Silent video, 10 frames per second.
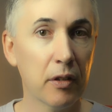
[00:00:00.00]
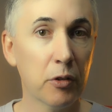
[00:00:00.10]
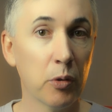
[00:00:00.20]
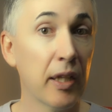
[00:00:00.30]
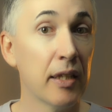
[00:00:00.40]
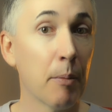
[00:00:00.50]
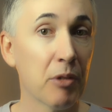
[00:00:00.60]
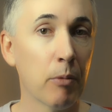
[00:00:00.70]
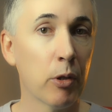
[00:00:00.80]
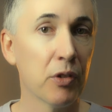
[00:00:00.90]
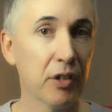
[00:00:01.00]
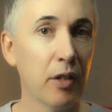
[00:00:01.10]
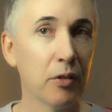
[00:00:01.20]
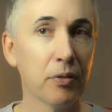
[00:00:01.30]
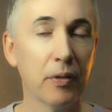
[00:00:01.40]
to kidnap someone
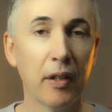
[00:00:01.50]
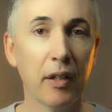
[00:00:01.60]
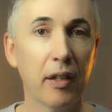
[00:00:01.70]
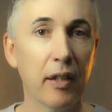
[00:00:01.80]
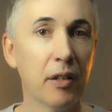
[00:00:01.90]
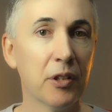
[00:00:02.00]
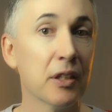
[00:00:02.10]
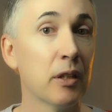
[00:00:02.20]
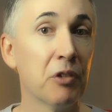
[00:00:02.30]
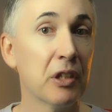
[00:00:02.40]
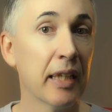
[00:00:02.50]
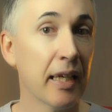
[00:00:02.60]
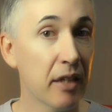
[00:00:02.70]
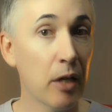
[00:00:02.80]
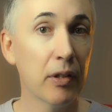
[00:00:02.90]
herself. And she doesn't know if she's going to
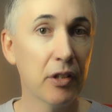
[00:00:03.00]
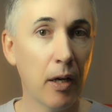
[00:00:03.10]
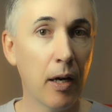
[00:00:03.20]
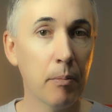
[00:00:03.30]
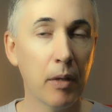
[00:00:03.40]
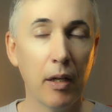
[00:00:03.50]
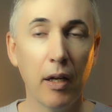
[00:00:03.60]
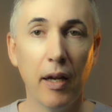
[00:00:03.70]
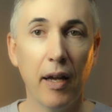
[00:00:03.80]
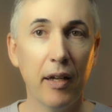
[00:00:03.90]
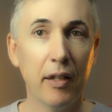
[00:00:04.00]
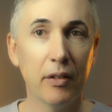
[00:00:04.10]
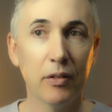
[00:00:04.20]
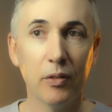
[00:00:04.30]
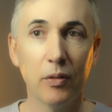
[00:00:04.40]
get there in time.
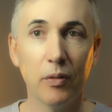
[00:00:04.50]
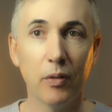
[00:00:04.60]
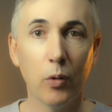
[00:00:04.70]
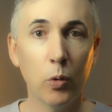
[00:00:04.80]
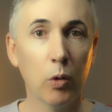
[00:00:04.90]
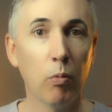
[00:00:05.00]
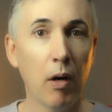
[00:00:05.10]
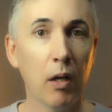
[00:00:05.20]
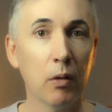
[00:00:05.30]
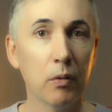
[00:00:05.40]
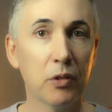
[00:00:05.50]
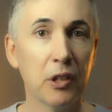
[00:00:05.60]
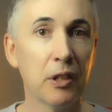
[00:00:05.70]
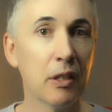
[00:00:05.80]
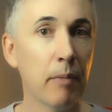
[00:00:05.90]
And all the while,
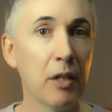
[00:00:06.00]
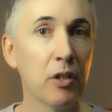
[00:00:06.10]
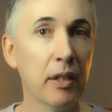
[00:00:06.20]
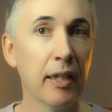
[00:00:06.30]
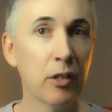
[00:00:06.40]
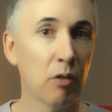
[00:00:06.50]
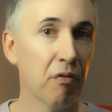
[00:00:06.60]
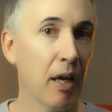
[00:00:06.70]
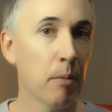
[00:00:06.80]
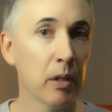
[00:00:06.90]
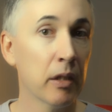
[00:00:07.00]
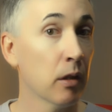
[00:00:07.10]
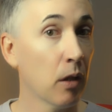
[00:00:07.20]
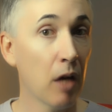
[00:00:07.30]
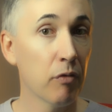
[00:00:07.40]
she's just imagining, is her family
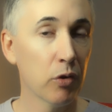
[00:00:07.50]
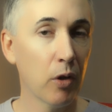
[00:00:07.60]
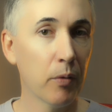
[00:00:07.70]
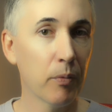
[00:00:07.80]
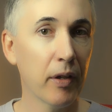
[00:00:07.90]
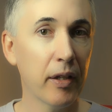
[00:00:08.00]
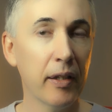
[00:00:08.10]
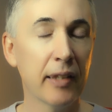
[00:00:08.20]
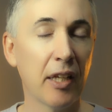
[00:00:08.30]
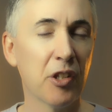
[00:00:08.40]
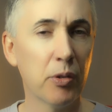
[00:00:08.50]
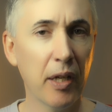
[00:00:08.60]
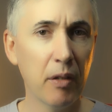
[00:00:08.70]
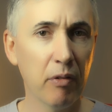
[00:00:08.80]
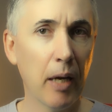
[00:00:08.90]
alive or not? And it's that
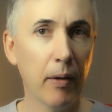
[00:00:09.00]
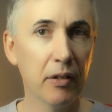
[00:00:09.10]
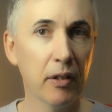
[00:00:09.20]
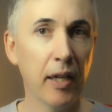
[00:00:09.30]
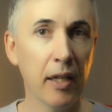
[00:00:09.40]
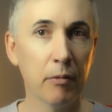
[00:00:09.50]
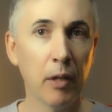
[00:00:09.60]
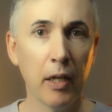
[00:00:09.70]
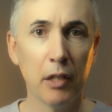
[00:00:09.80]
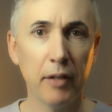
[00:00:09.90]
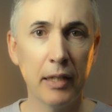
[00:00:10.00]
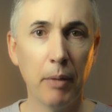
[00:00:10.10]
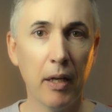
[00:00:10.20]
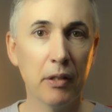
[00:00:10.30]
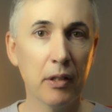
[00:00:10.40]
strength of character. And James
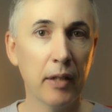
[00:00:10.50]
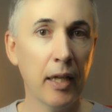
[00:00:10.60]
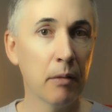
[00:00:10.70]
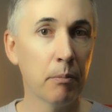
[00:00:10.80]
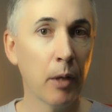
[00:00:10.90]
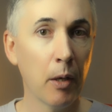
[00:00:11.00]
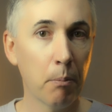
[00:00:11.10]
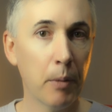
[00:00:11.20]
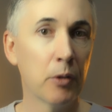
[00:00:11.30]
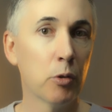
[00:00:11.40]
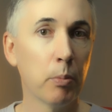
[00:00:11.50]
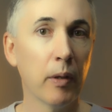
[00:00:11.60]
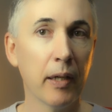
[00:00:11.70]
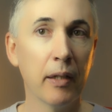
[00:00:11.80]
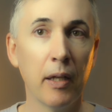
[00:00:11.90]
Patterson and Brendan
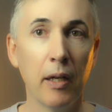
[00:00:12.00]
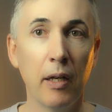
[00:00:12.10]
Dubois